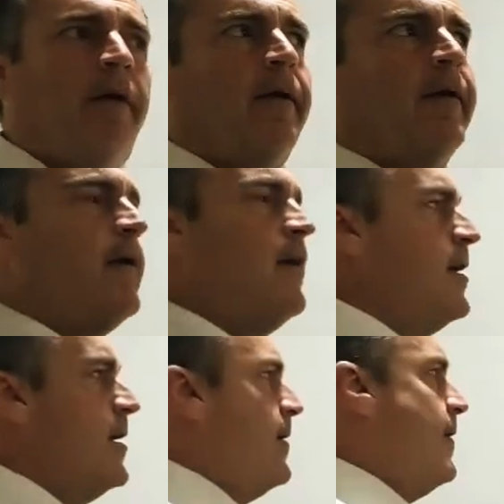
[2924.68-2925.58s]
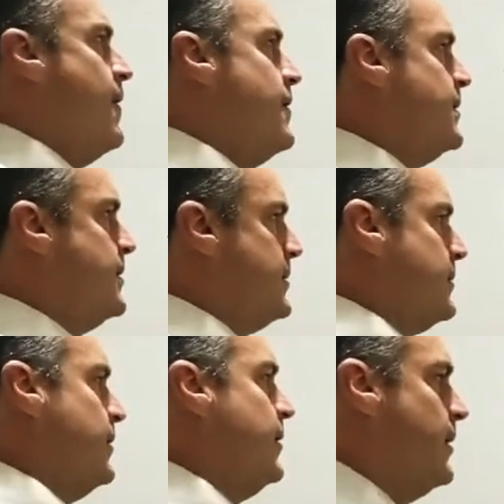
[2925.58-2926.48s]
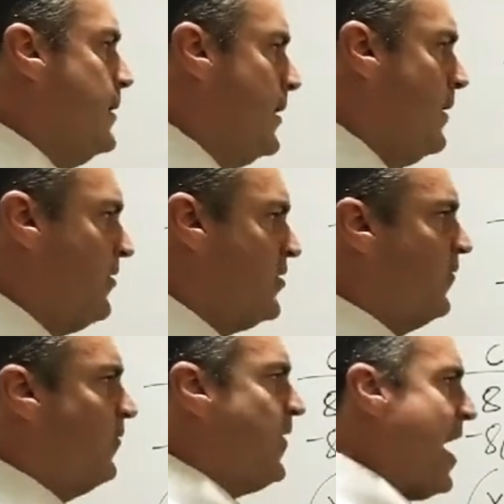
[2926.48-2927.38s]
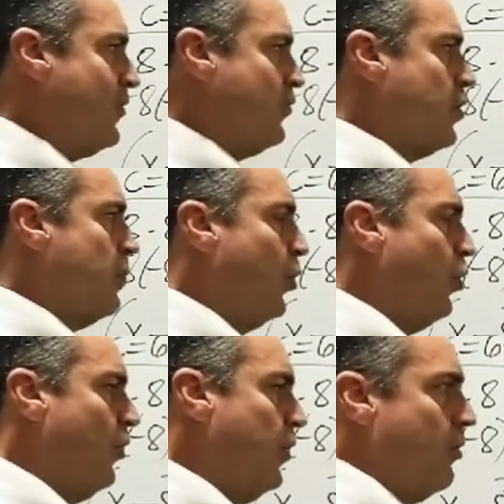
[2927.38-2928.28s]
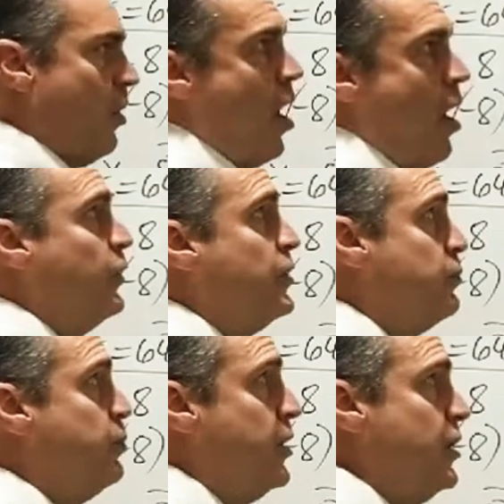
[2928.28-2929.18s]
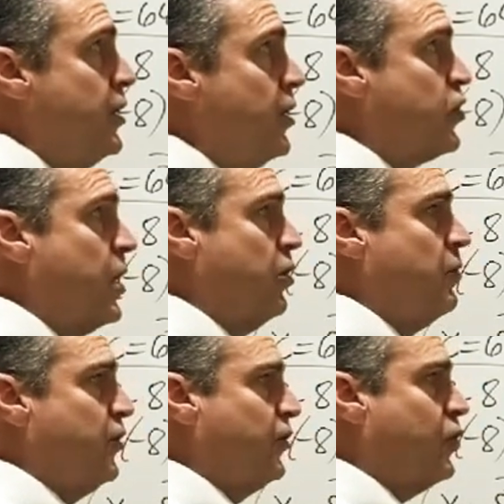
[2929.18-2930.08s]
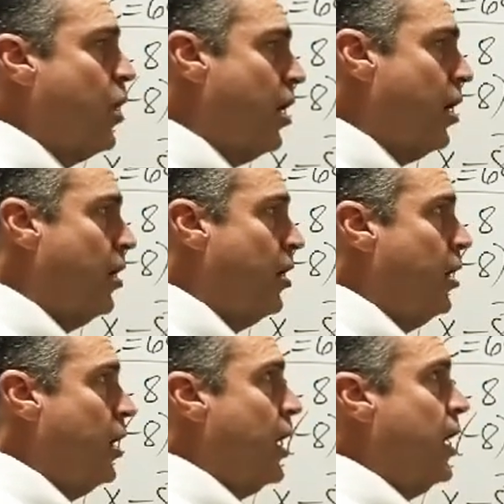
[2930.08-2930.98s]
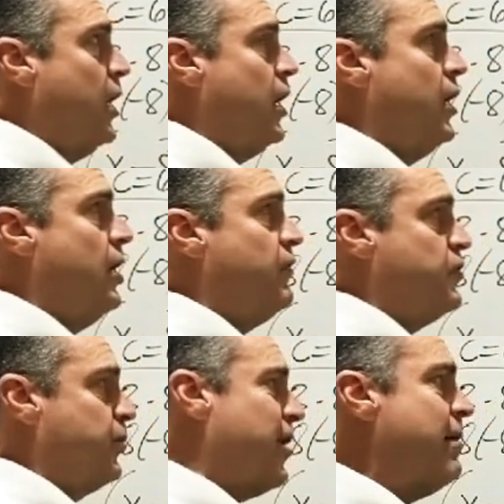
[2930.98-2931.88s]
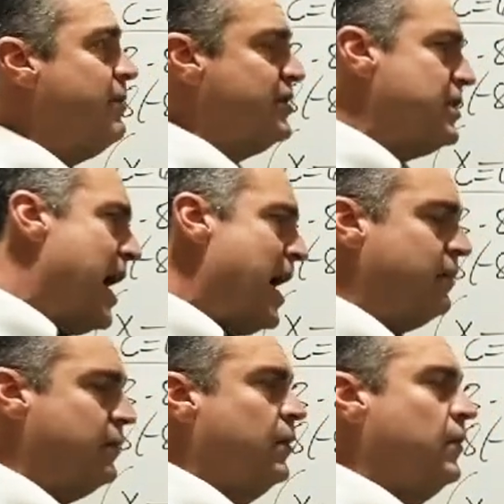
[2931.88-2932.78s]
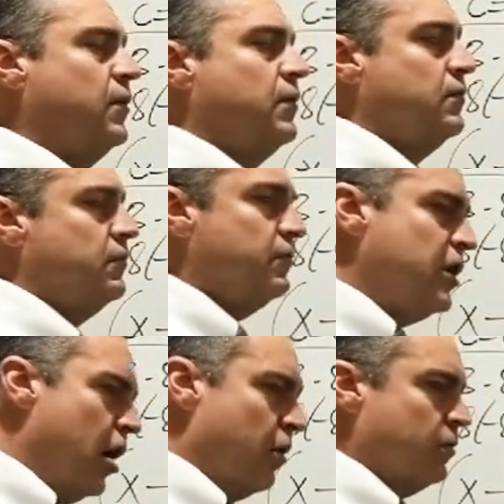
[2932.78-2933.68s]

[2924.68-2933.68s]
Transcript: if it's factorable, it'll always be a trinomial square? And if it's prime, it's not? No.